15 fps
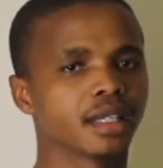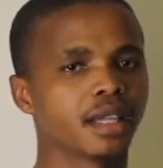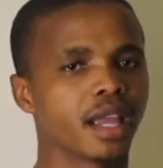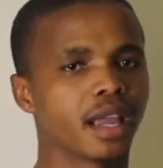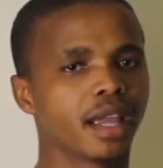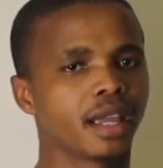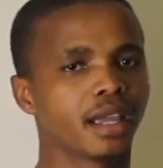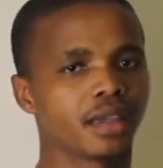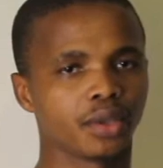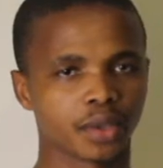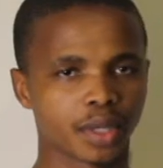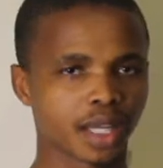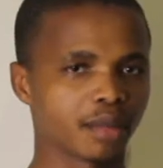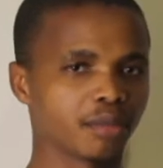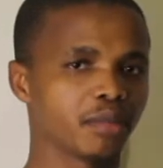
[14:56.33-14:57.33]
you
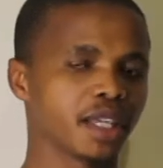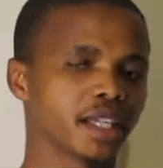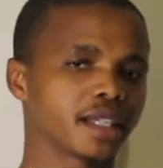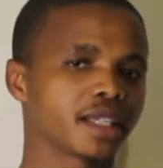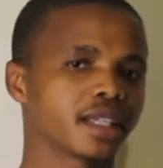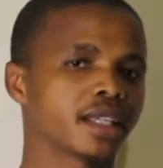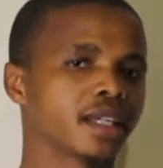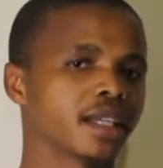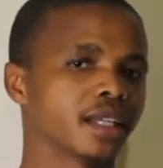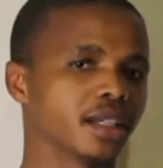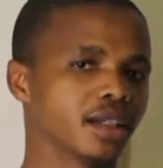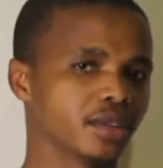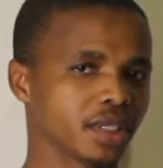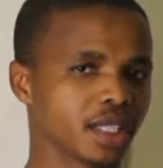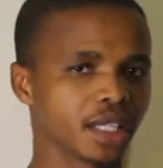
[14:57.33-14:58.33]
come back and
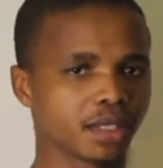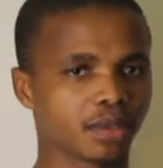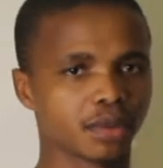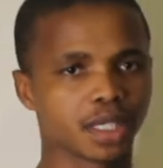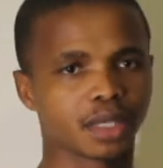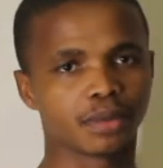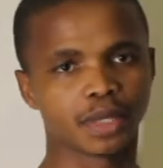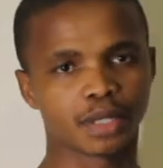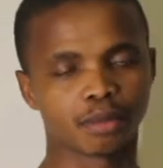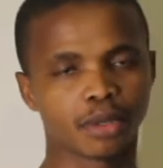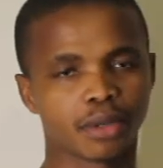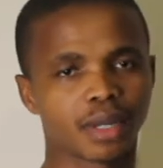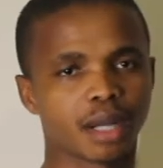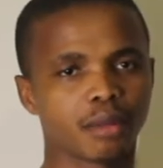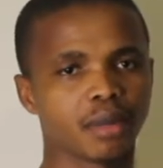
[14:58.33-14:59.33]
look at what we
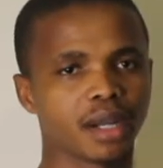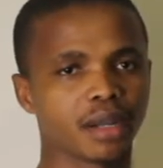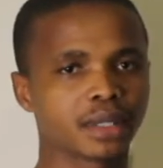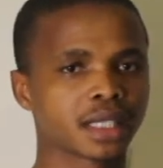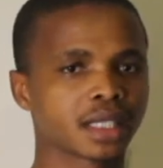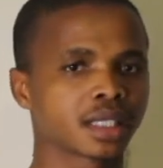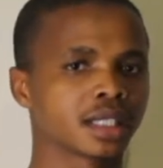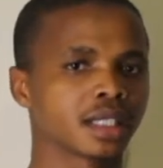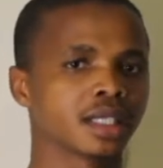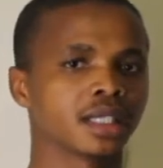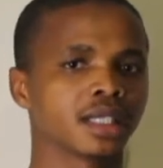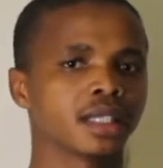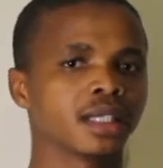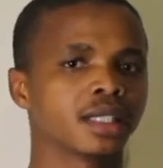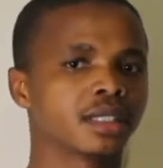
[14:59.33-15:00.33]
spoke about,
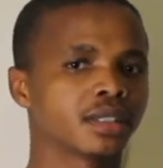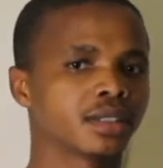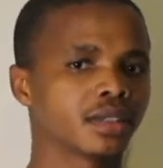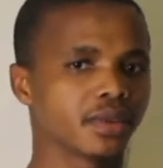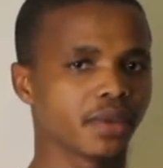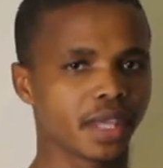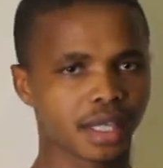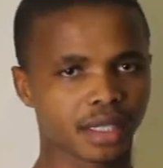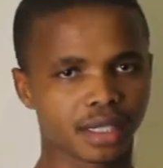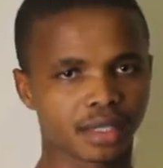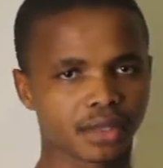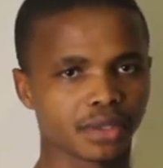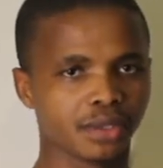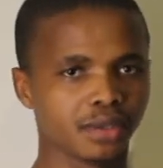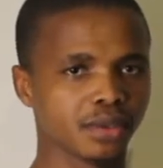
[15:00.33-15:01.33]
so that
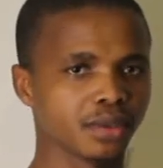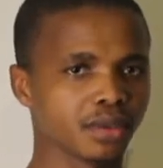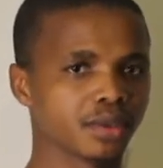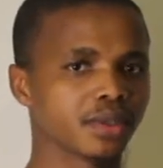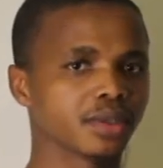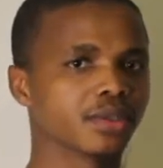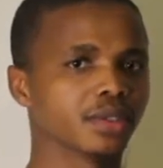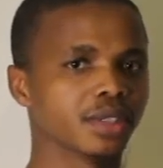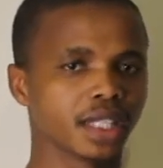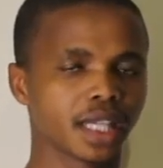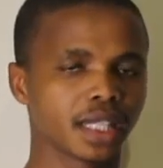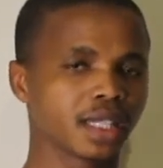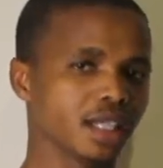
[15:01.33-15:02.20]
you get the